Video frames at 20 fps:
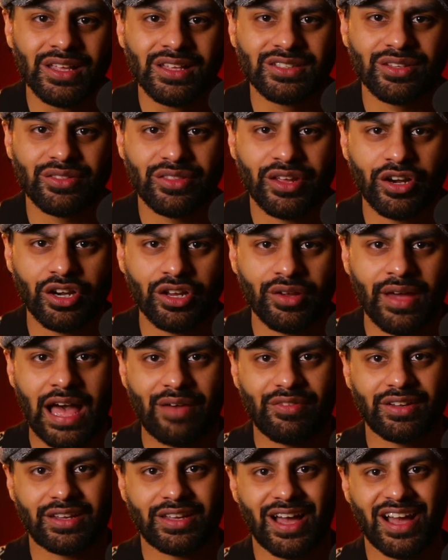So there you
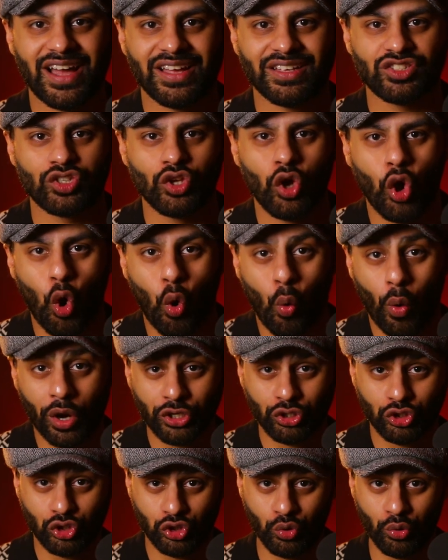have it, guys. What
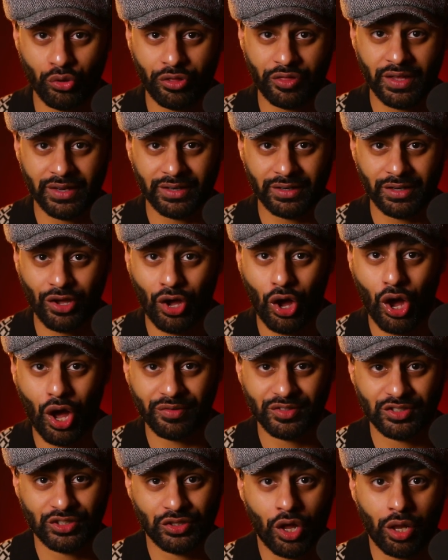did you think
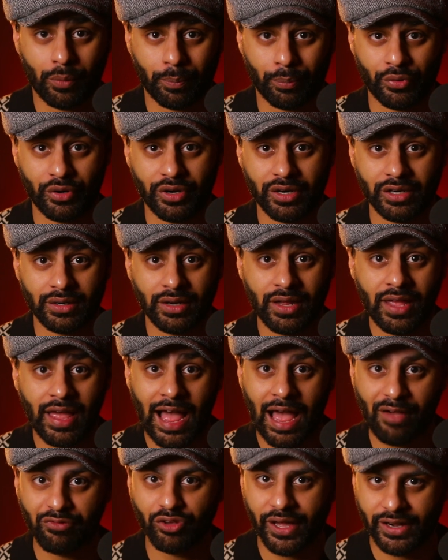of Saltburn?
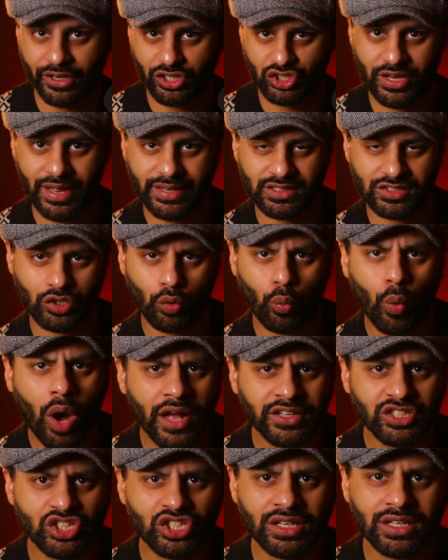Have you had a chance to
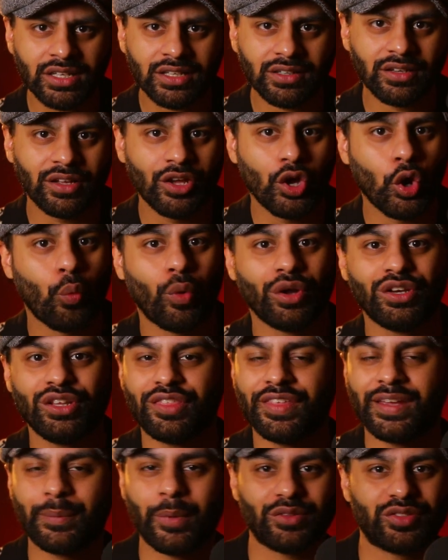watch it? What do you
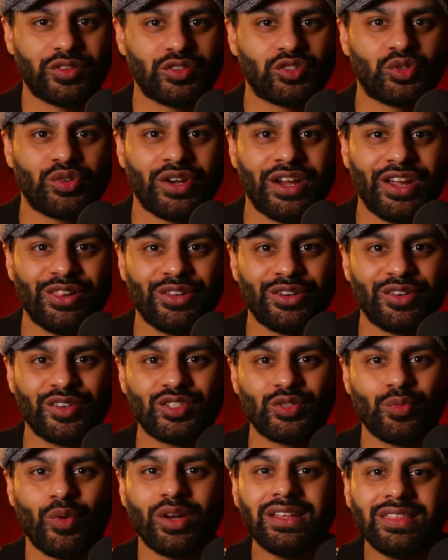think about the
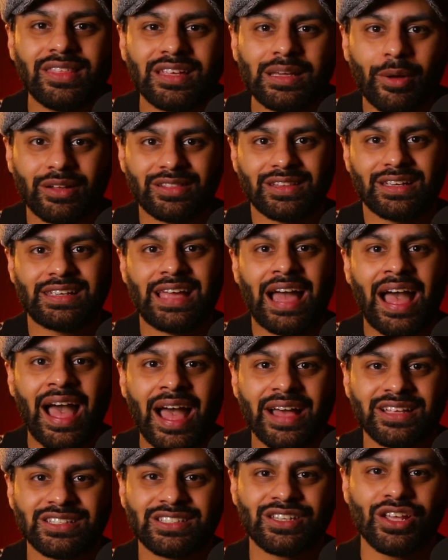trailers? What do you think about the
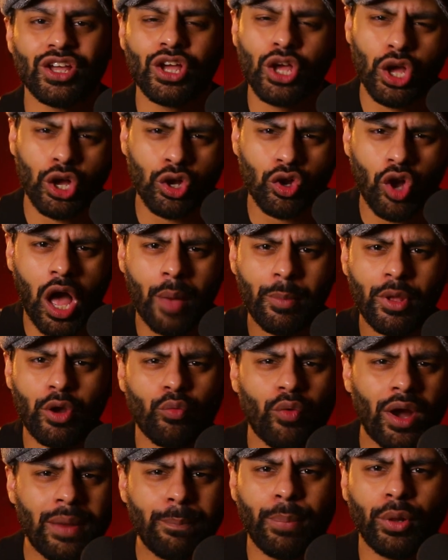cast? Comment
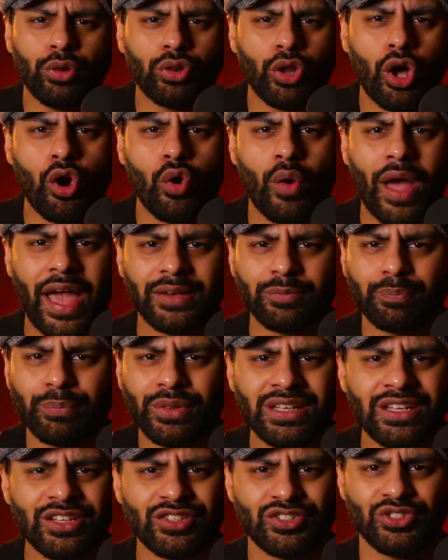right below and
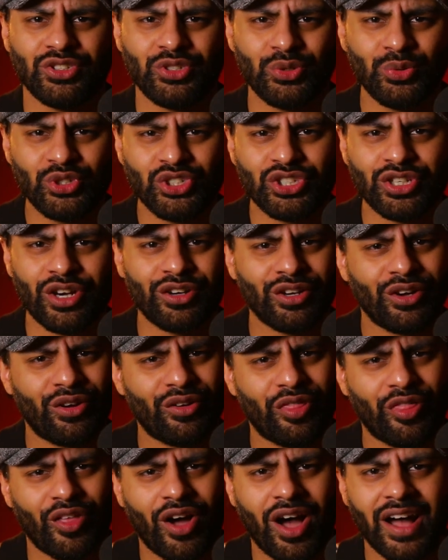please do share your
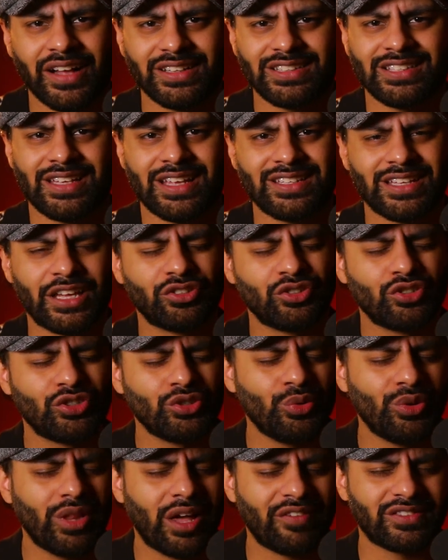thoughts as I
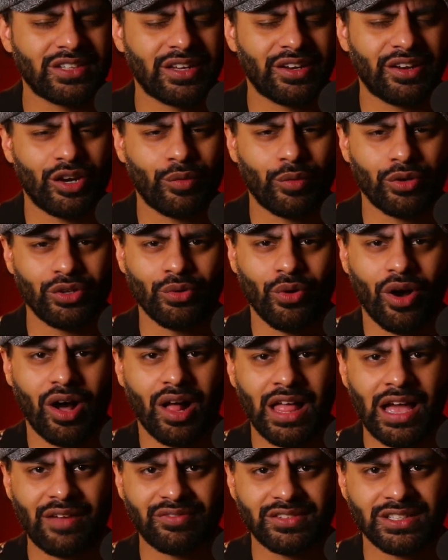do love to hear what you
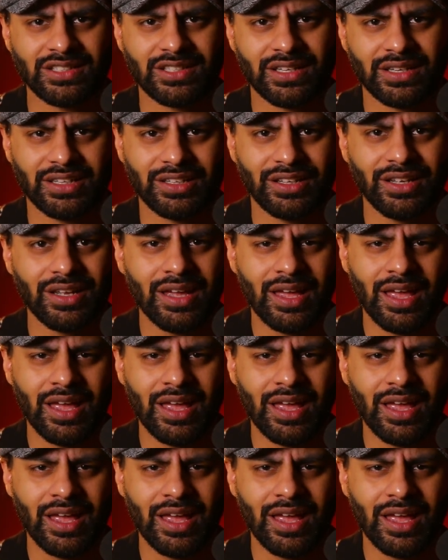all have to say.